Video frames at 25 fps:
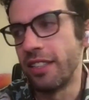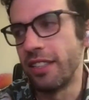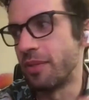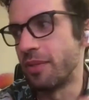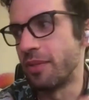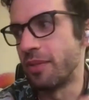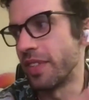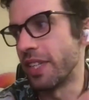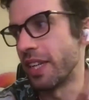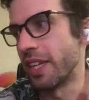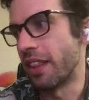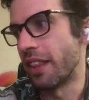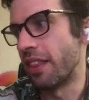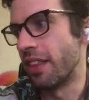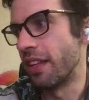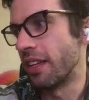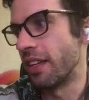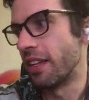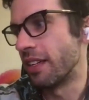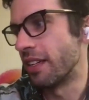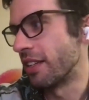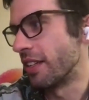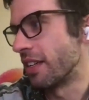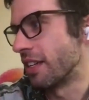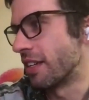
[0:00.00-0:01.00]
in terms of like
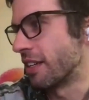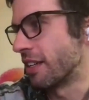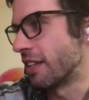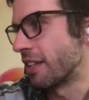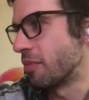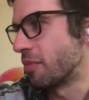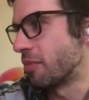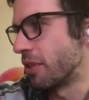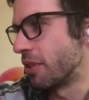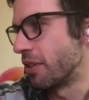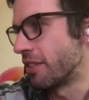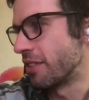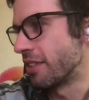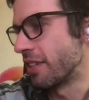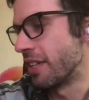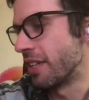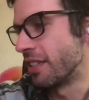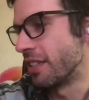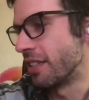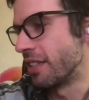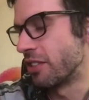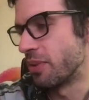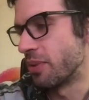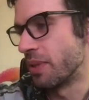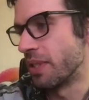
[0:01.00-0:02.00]
thinking like a computer
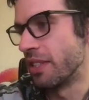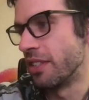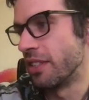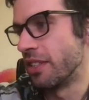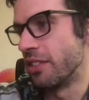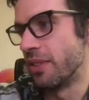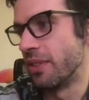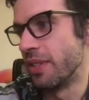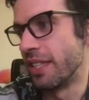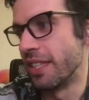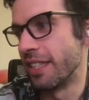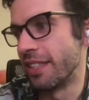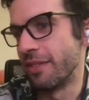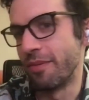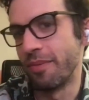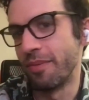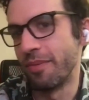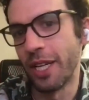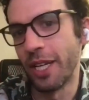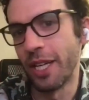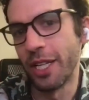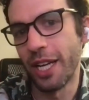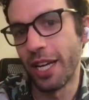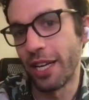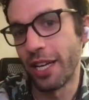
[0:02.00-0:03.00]
scientist, really doing
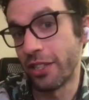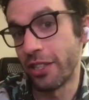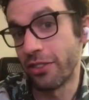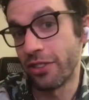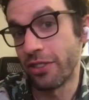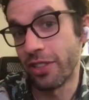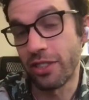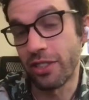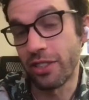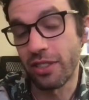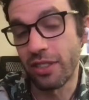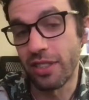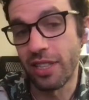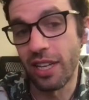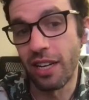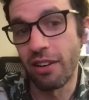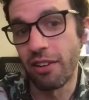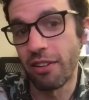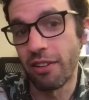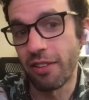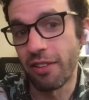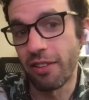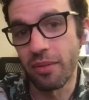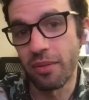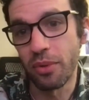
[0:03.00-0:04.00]
a data structures and
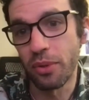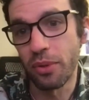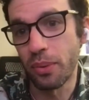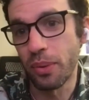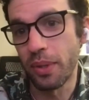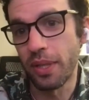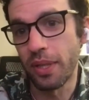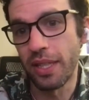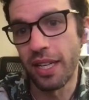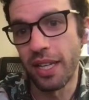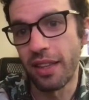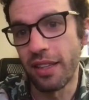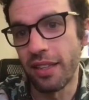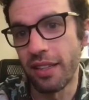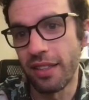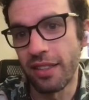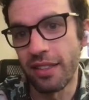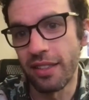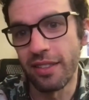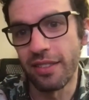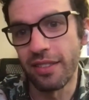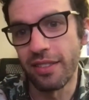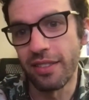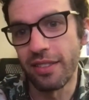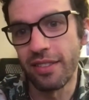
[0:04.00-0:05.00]
algorithms one, I
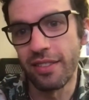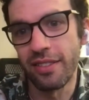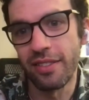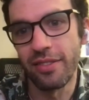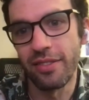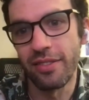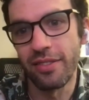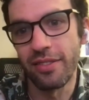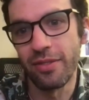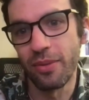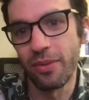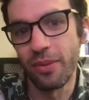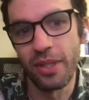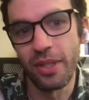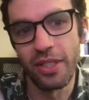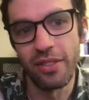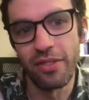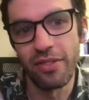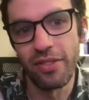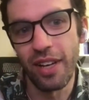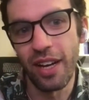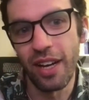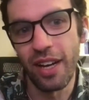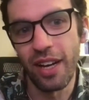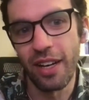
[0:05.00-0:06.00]
think is
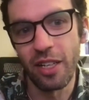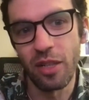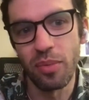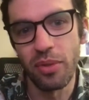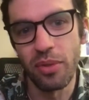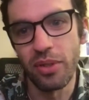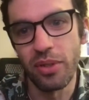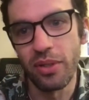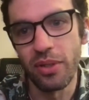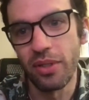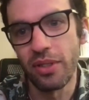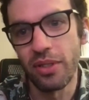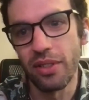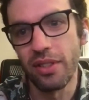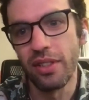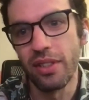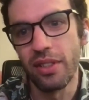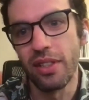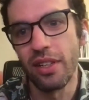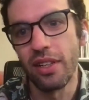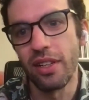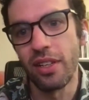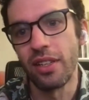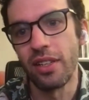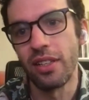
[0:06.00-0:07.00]
really
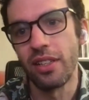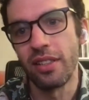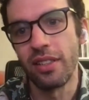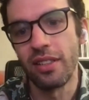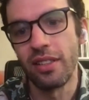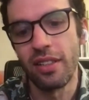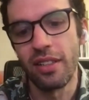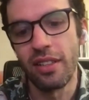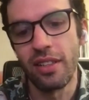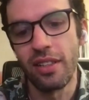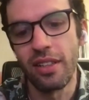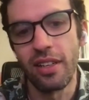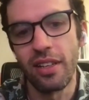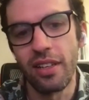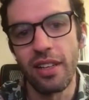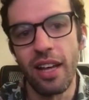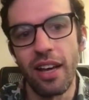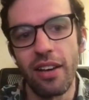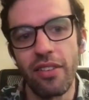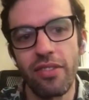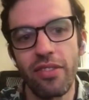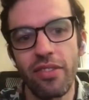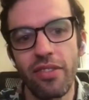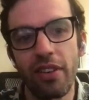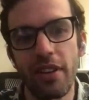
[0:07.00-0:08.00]
valuable on
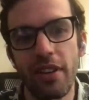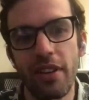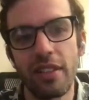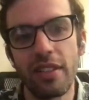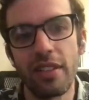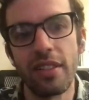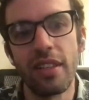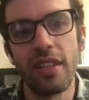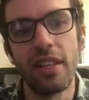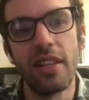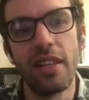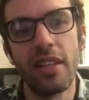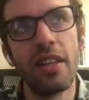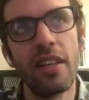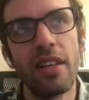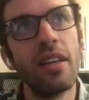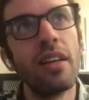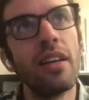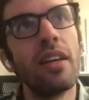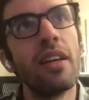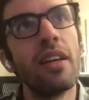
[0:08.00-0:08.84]
that front.